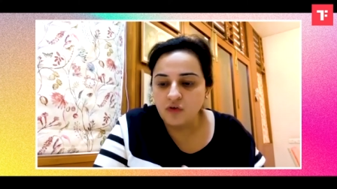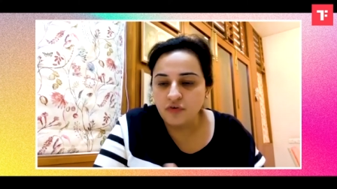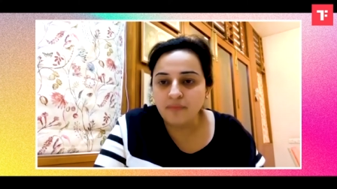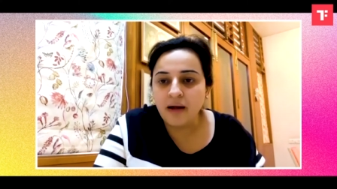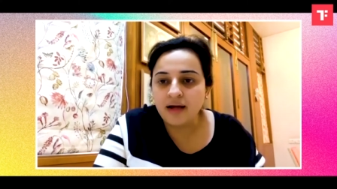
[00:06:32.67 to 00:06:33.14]
of
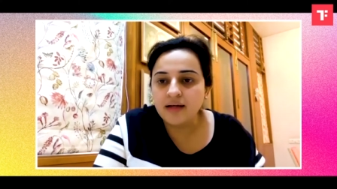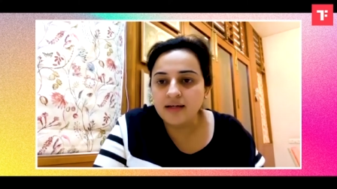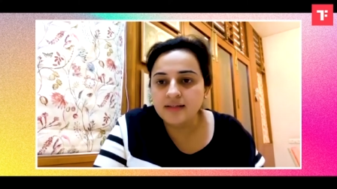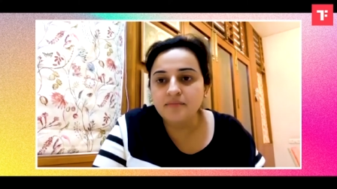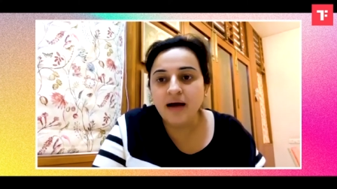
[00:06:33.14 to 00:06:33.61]
our pack
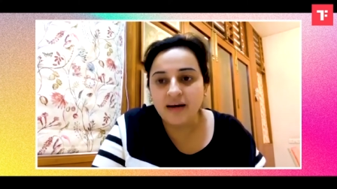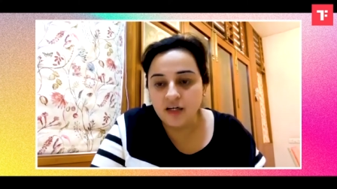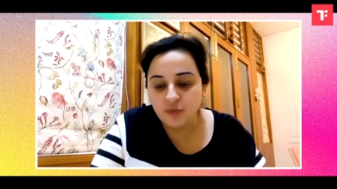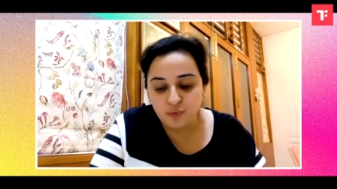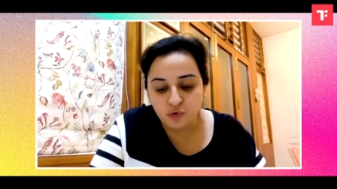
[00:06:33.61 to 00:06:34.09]
is a
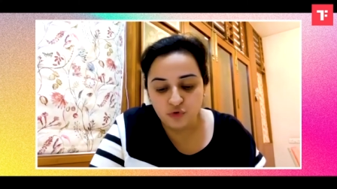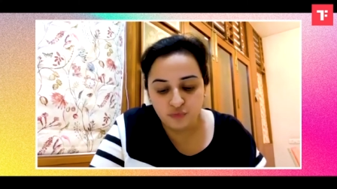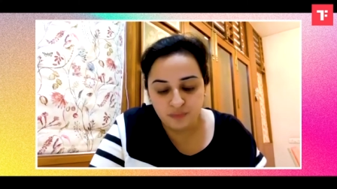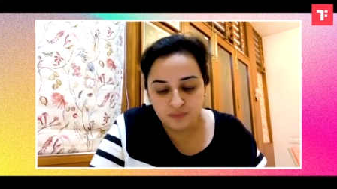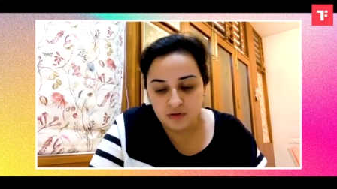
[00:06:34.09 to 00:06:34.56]
barrier proof
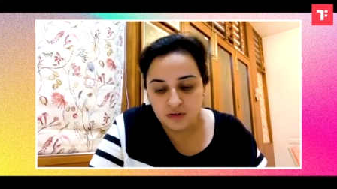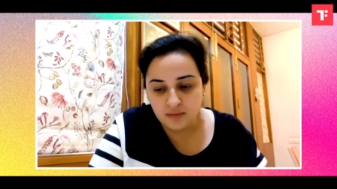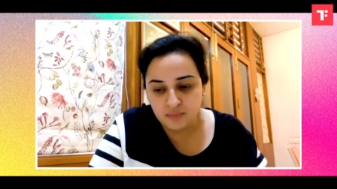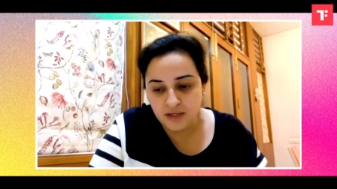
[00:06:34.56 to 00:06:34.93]
uh,